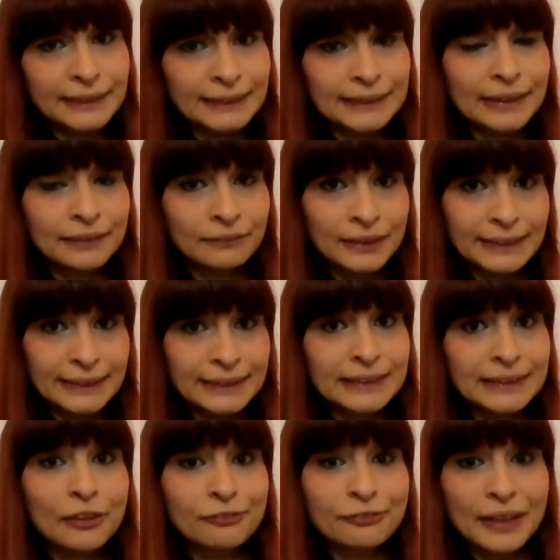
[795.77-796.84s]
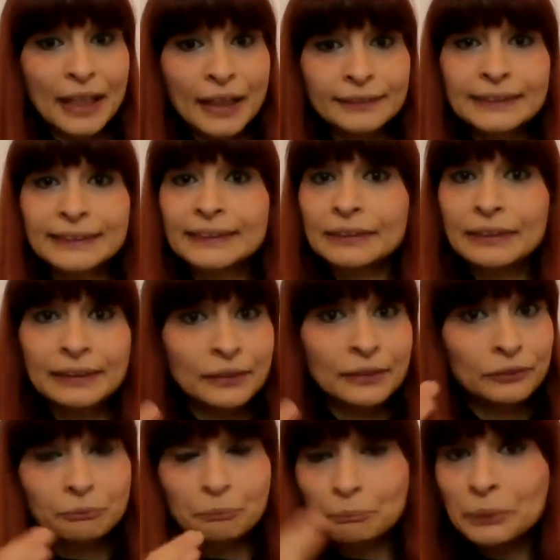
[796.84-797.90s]
It's in the city of Ghent. It's in
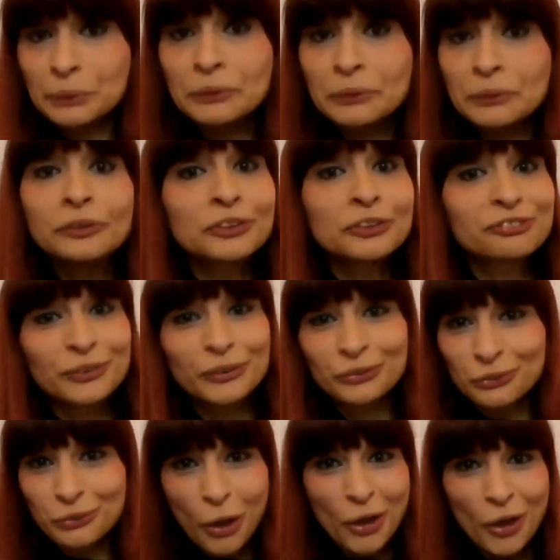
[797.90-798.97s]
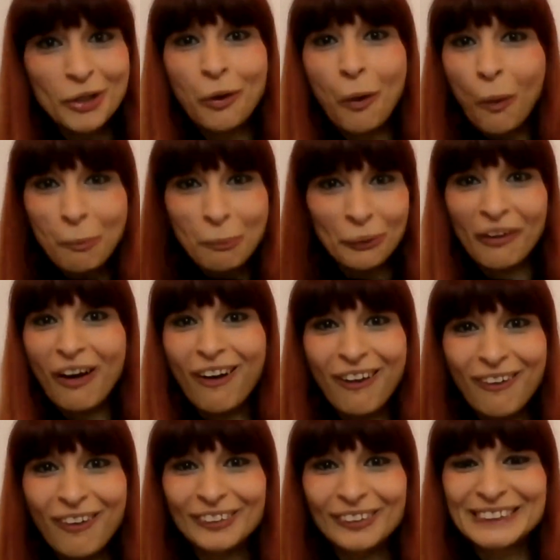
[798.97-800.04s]
the beautiful Royal Opera
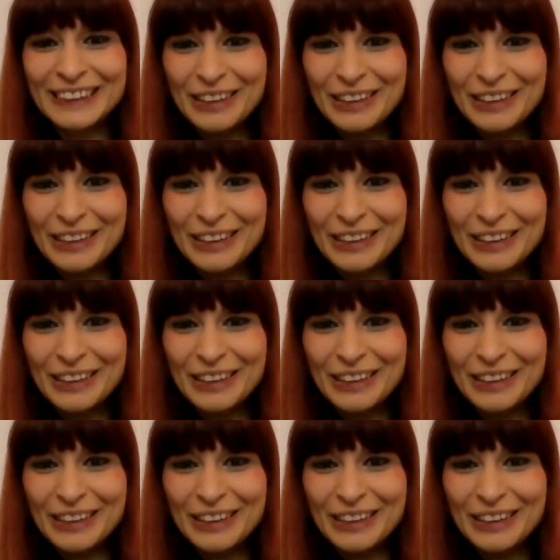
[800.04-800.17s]
Hall.